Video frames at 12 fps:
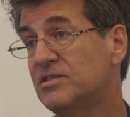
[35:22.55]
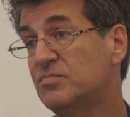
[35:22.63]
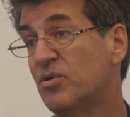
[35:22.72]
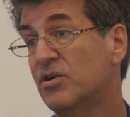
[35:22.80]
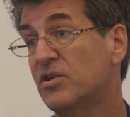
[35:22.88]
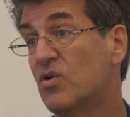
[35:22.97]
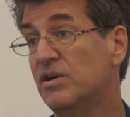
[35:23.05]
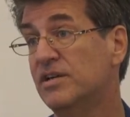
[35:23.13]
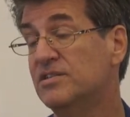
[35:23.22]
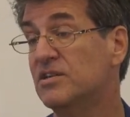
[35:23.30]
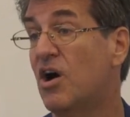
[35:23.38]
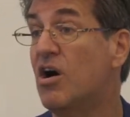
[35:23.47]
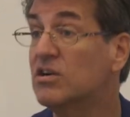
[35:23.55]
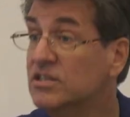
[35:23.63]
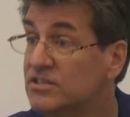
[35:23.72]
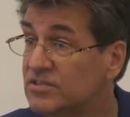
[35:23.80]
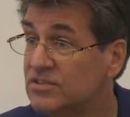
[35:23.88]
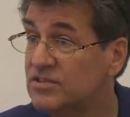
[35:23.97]
It's part of the, it's
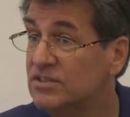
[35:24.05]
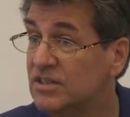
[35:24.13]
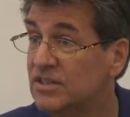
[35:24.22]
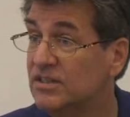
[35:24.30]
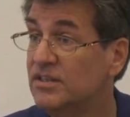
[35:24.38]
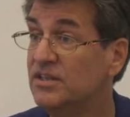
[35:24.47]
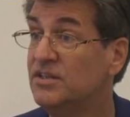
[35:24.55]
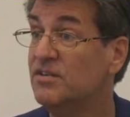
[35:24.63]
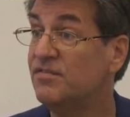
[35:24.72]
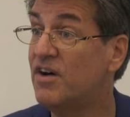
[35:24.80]
AUKUS, the